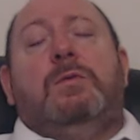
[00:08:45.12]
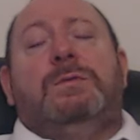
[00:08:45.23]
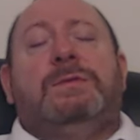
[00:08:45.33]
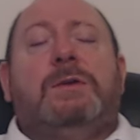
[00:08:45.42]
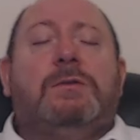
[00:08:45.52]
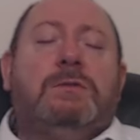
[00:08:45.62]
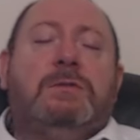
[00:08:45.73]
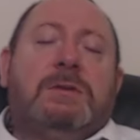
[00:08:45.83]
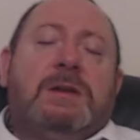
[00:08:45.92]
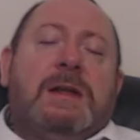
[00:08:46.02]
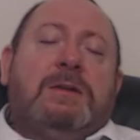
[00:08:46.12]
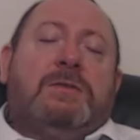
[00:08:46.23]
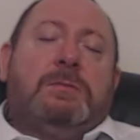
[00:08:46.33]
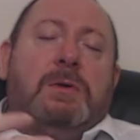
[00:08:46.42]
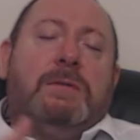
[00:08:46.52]
also you
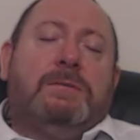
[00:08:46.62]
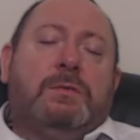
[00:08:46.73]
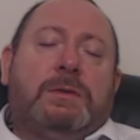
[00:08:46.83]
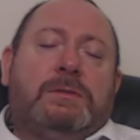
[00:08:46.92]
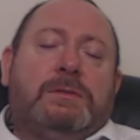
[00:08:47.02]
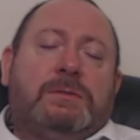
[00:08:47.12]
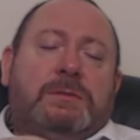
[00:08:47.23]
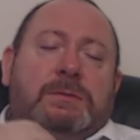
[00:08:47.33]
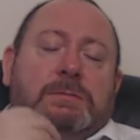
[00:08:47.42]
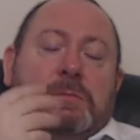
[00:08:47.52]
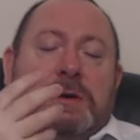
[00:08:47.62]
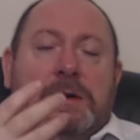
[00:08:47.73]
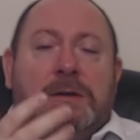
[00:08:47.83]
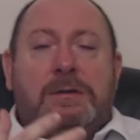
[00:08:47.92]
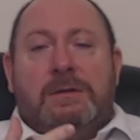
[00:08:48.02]
connect my voice,
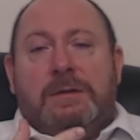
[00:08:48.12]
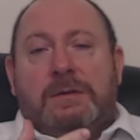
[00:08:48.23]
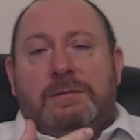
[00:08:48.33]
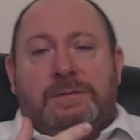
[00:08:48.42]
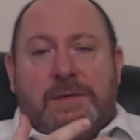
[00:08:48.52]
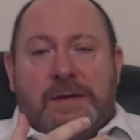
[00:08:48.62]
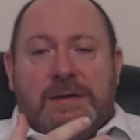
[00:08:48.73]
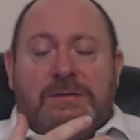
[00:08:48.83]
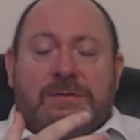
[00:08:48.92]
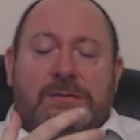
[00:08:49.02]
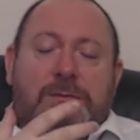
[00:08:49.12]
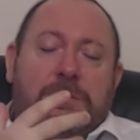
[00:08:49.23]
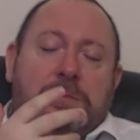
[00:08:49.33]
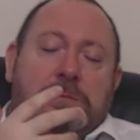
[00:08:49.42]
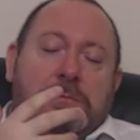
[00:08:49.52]
my face
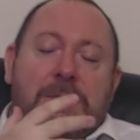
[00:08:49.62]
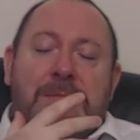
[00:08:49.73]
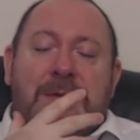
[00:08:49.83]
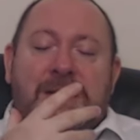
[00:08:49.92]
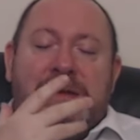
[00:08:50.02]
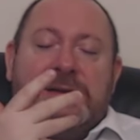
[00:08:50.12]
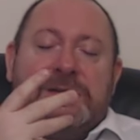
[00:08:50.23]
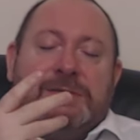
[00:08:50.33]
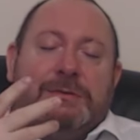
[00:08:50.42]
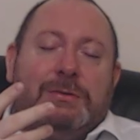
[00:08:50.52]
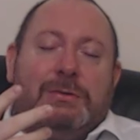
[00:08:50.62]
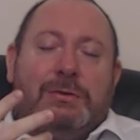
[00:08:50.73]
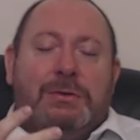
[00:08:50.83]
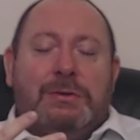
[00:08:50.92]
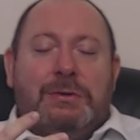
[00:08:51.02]
my beard,
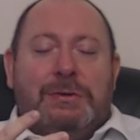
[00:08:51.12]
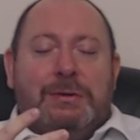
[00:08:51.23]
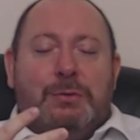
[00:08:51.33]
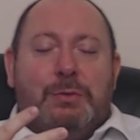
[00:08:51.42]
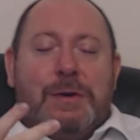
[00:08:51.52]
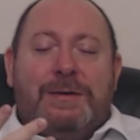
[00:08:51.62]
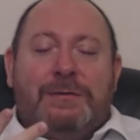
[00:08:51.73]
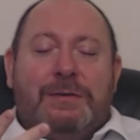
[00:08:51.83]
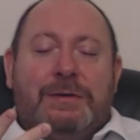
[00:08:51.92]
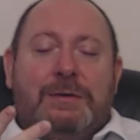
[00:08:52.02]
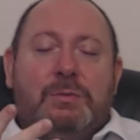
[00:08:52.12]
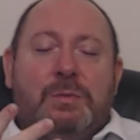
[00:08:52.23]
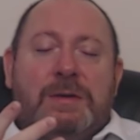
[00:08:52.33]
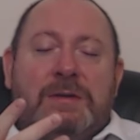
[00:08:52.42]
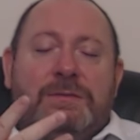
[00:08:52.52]
whatever,
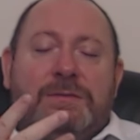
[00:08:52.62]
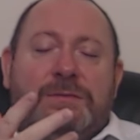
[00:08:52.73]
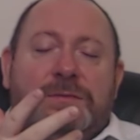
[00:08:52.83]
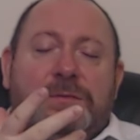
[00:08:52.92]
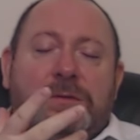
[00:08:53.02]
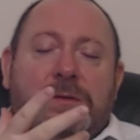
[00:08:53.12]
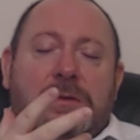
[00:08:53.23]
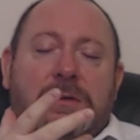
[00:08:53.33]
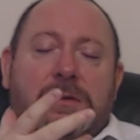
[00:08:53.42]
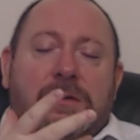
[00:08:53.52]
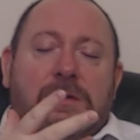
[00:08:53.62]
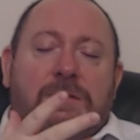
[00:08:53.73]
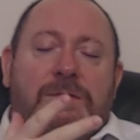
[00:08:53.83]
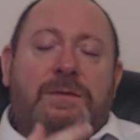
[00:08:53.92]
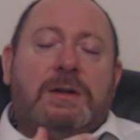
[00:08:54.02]
with
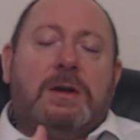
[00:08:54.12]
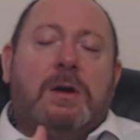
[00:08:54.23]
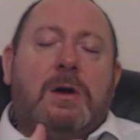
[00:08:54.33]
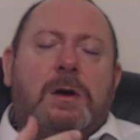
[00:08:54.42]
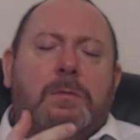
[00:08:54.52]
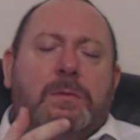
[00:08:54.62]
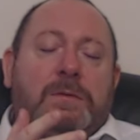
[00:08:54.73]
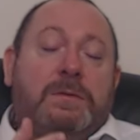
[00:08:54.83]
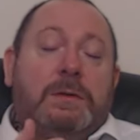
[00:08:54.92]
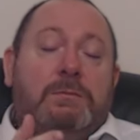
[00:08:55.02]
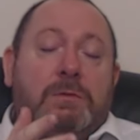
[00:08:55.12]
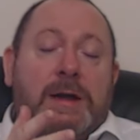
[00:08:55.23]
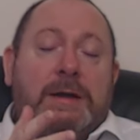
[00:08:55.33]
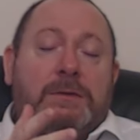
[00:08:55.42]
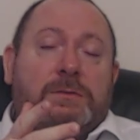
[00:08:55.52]
feeling calm and feeling
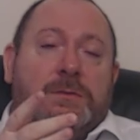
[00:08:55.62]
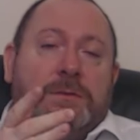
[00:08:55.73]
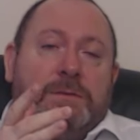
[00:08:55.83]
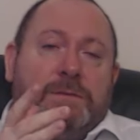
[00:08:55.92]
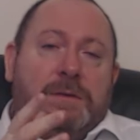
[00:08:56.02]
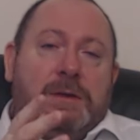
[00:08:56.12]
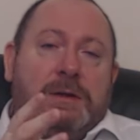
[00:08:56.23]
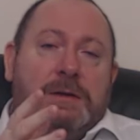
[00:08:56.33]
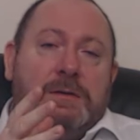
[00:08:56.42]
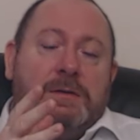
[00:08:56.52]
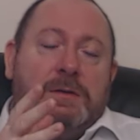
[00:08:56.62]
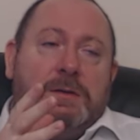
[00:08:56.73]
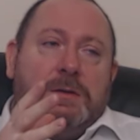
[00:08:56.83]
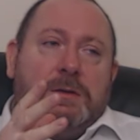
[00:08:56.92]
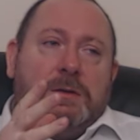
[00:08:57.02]
relaxed and feeling
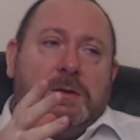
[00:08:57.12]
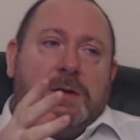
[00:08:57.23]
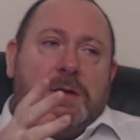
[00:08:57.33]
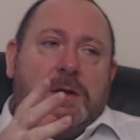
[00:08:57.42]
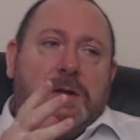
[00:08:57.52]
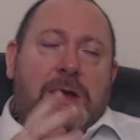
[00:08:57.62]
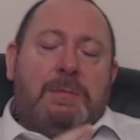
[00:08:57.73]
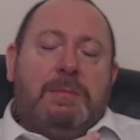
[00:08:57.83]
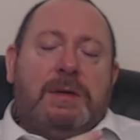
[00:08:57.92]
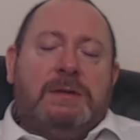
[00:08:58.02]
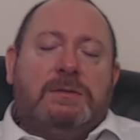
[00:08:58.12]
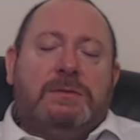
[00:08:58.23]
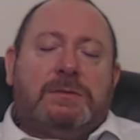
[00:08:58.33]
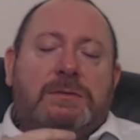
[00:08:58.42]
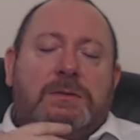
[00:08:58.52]
at
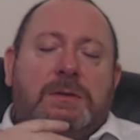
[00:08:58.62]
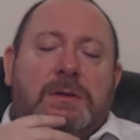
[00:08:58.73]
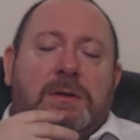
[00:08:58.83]
peace